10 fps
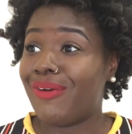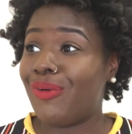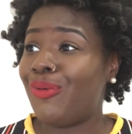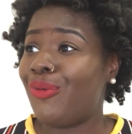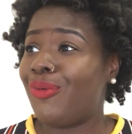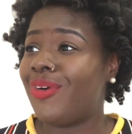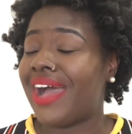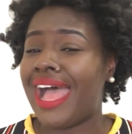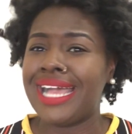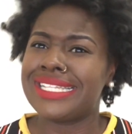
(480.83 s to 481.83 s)

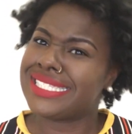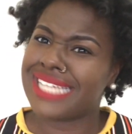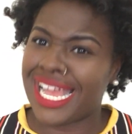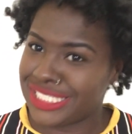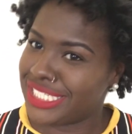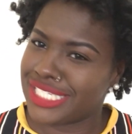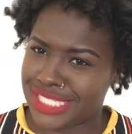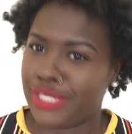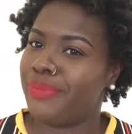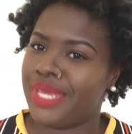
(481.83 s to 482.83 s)
Ooh, I should
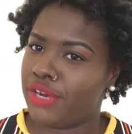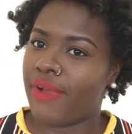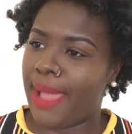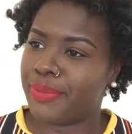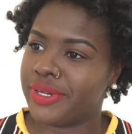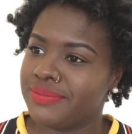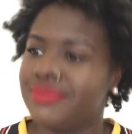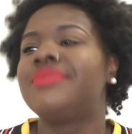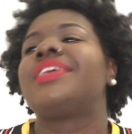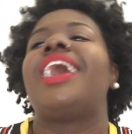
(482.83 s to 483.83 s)
consider being a rapper.
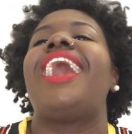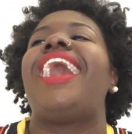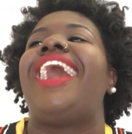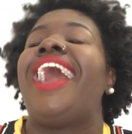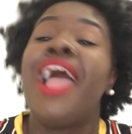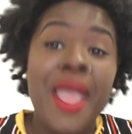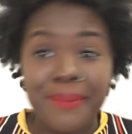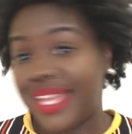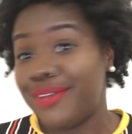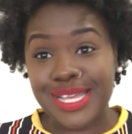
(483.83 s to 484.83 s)
But
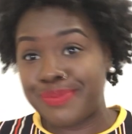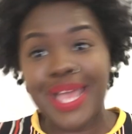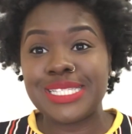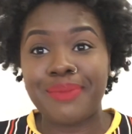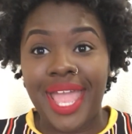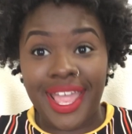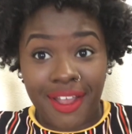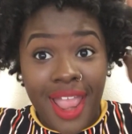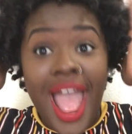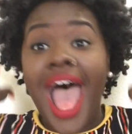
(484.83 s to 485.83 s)
anyways, back to my
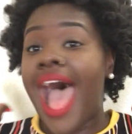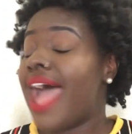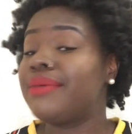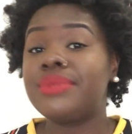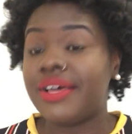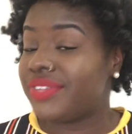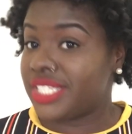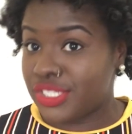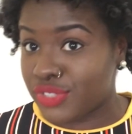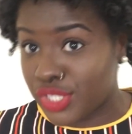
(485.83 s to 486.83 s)
hair. I am loving
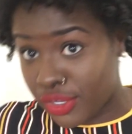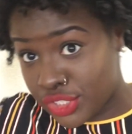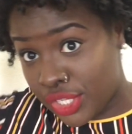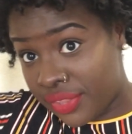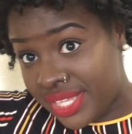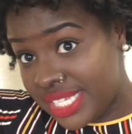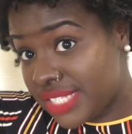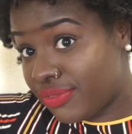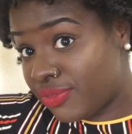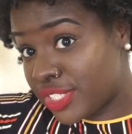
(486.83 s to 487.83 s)
these results, y'all.
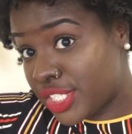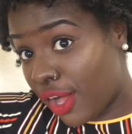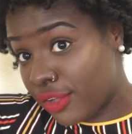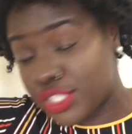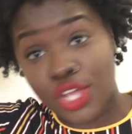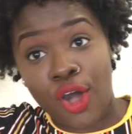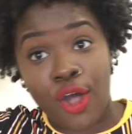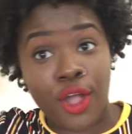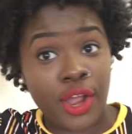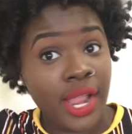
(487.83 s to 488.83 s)
These results
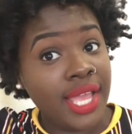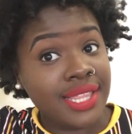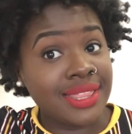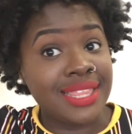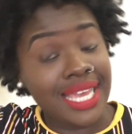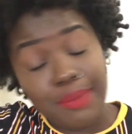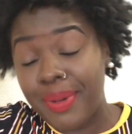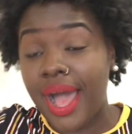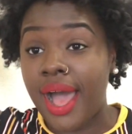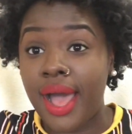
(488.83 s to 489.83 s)
are
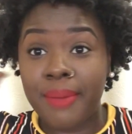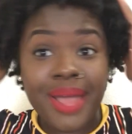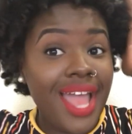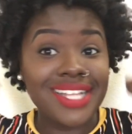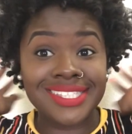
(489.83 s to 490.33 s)
thebomb.com.